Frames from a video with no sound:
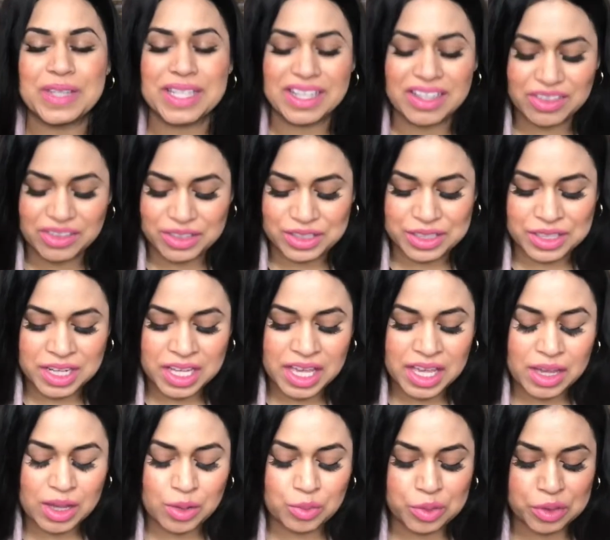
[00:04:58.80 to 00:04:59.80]
another
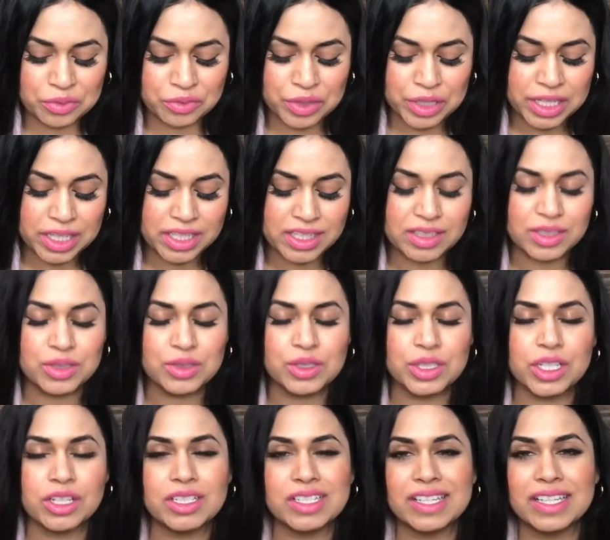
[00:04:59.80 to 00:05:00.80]
Wilfred
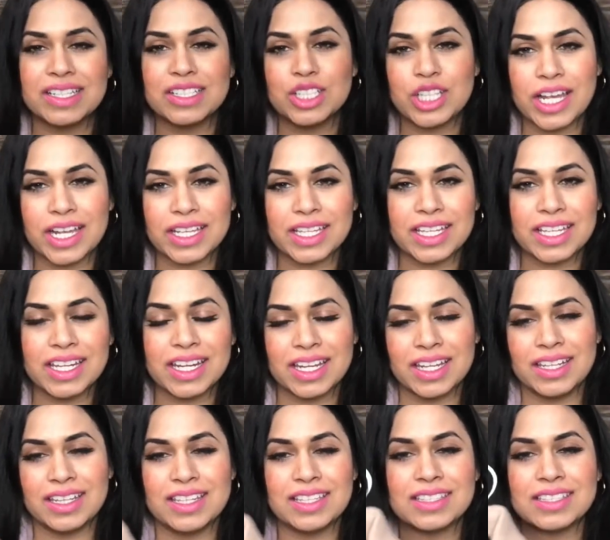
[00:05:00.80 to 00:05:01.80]
Dujardin jacket,
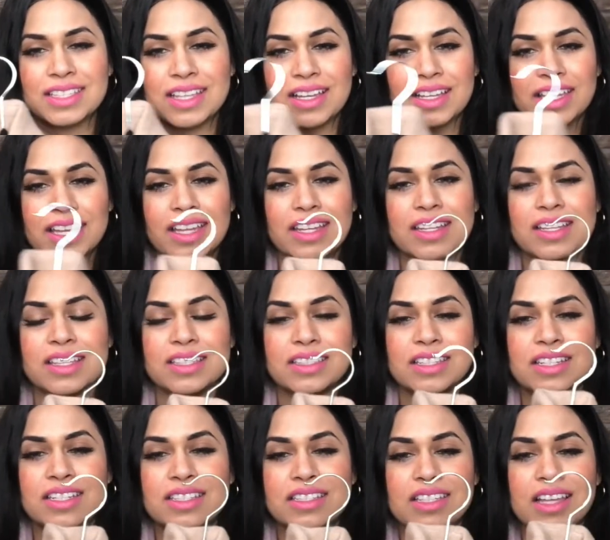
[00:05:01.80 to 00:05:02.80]
and this again is
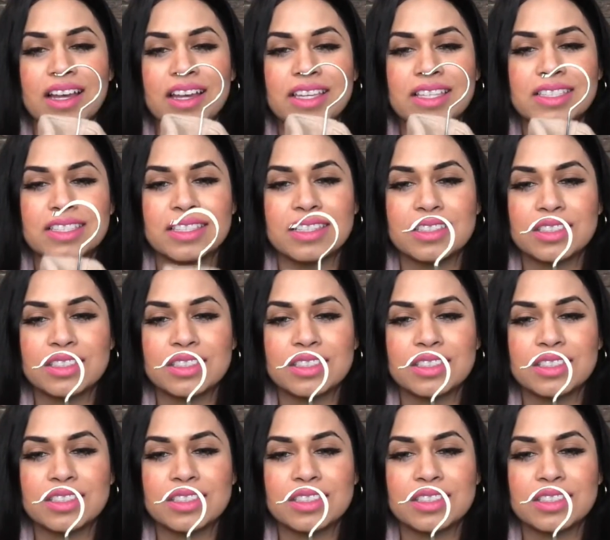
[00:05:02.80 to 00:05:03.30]
in a size